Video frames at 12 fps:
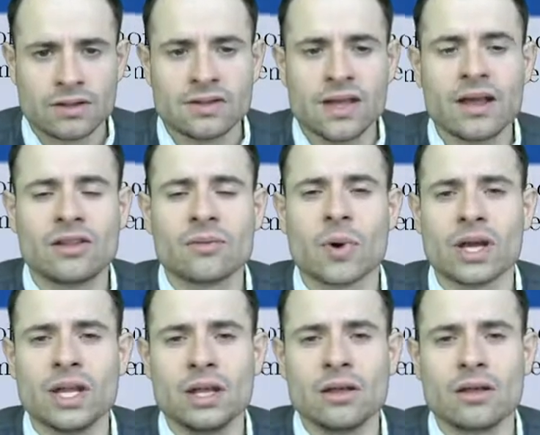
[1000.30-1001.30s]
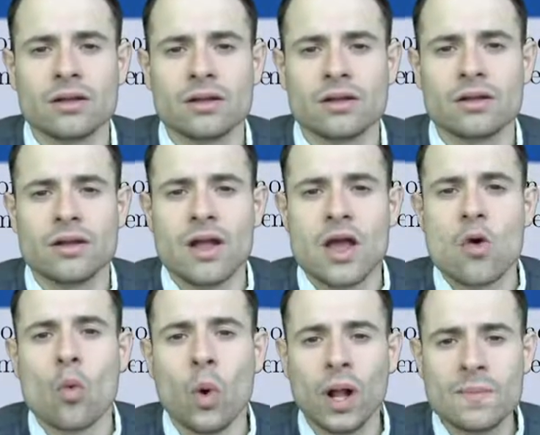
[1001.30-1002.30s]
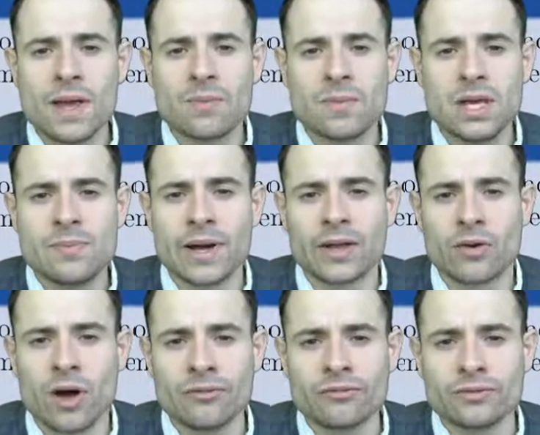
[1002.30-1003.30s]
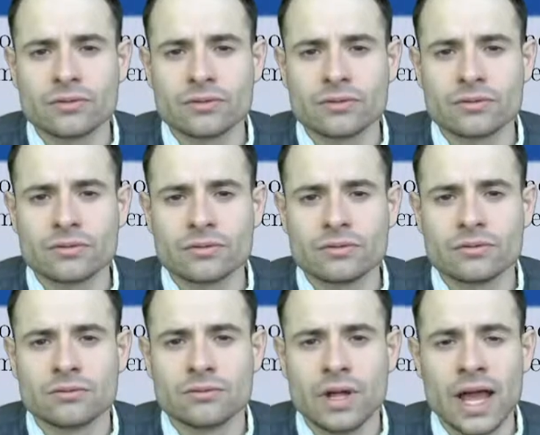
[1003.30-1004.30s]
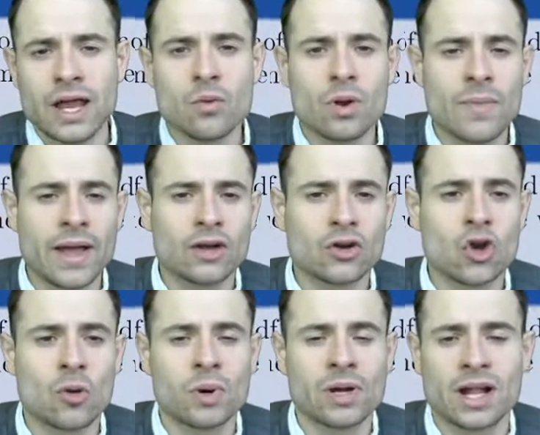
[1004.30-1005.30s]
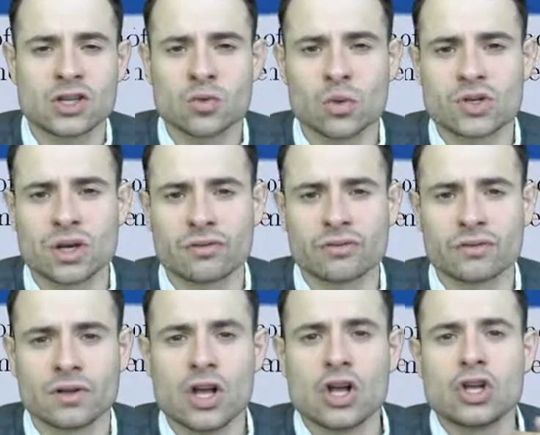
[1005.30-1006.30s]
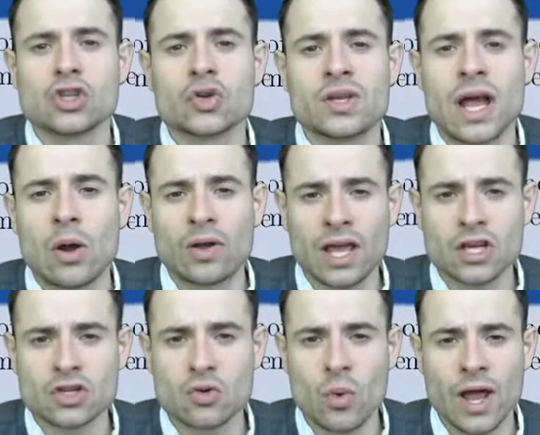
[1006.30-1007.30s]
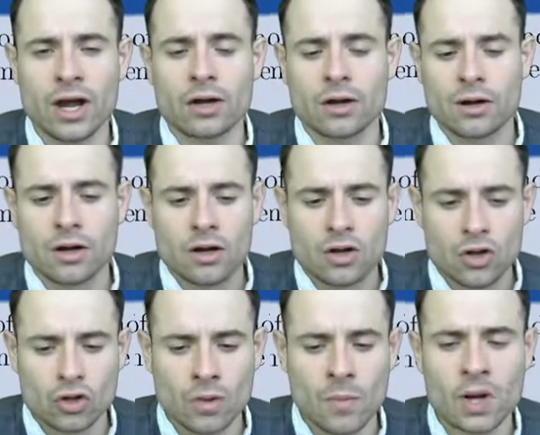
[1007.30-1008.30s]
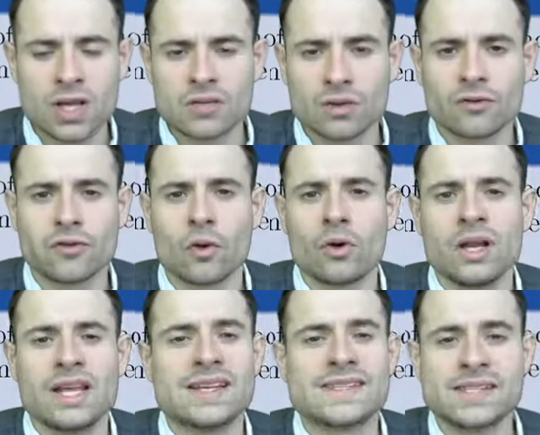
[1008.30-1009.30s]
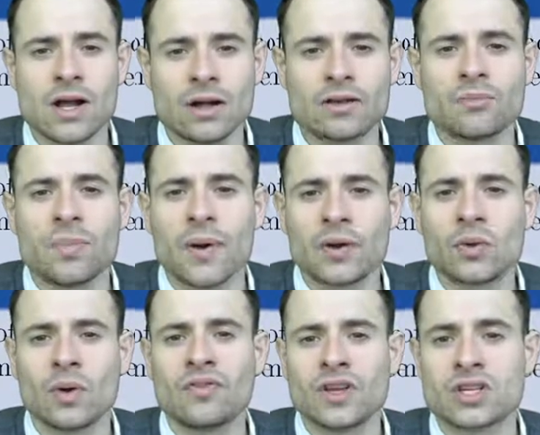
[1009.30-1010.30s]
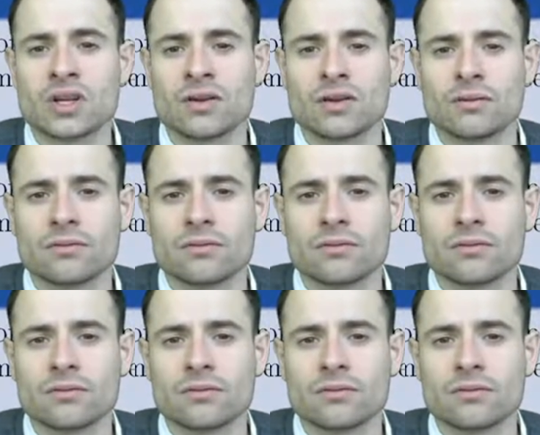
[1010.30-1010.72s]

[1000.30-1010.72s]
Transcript: take the money will make me better off and will make nobody else worse off. So the allocation where the money is on the floor is not Pareto efficient.